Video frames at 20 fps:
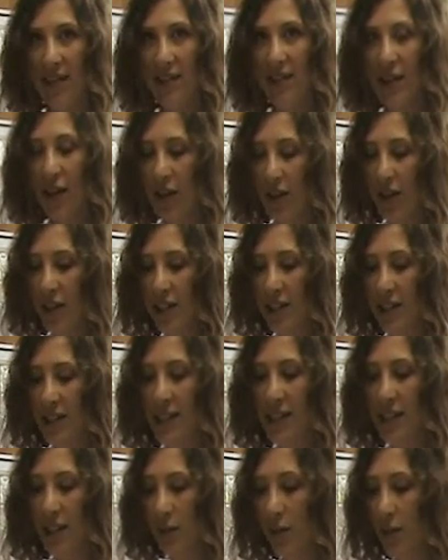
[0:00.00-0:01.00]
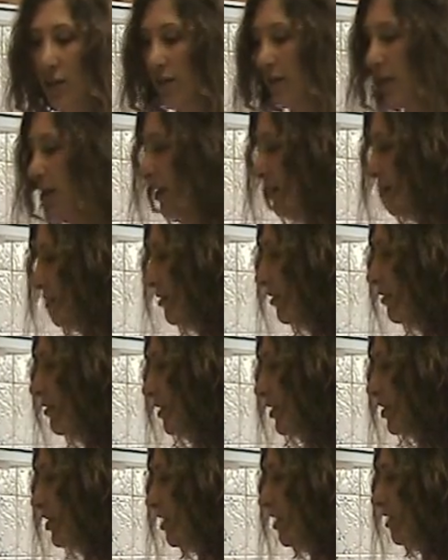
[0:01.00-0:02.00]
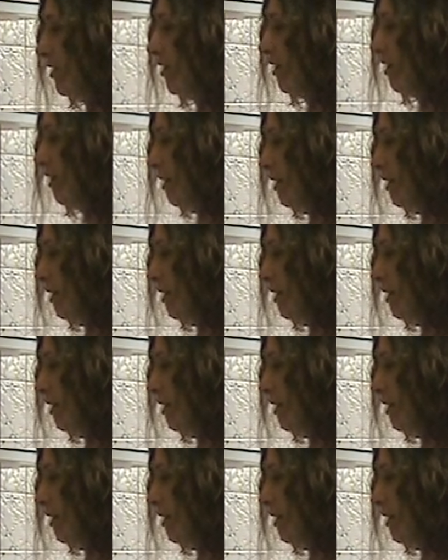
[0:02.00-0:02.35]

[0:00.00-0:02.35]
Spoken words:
So I just stick one of those on the jug,